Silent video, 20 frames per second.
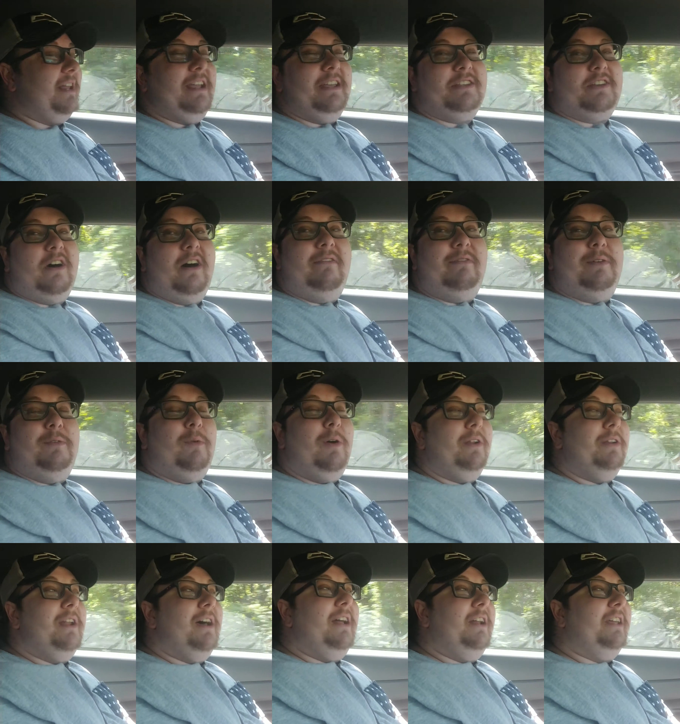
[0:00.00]
days off and
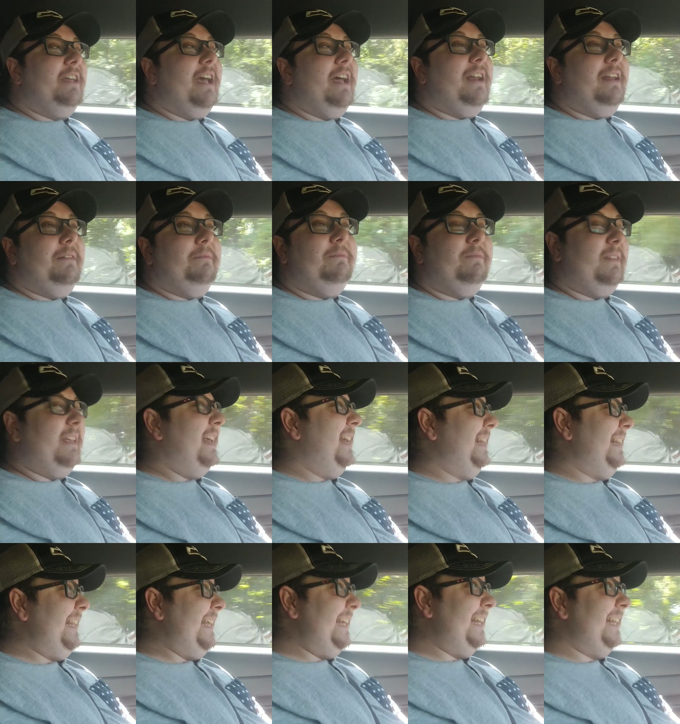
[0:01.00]
whatnot, you kind of get
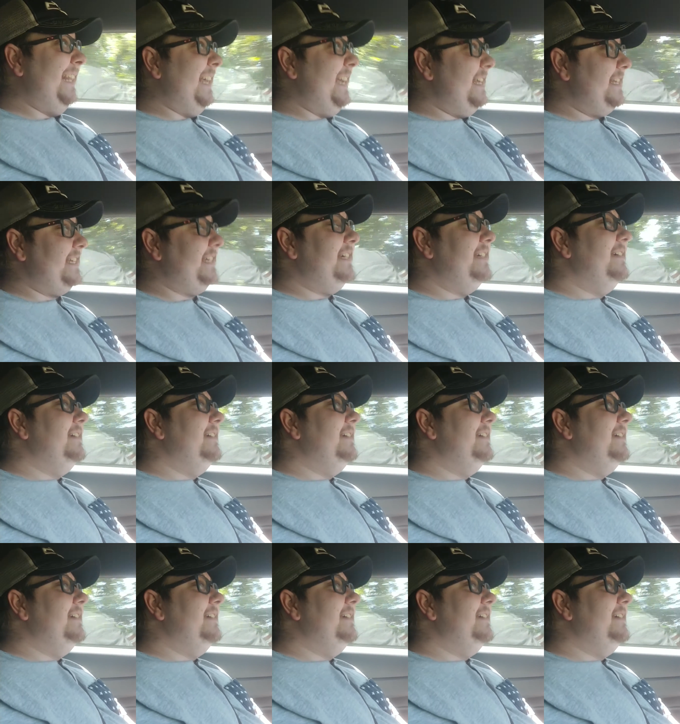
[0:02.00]
a little lazy.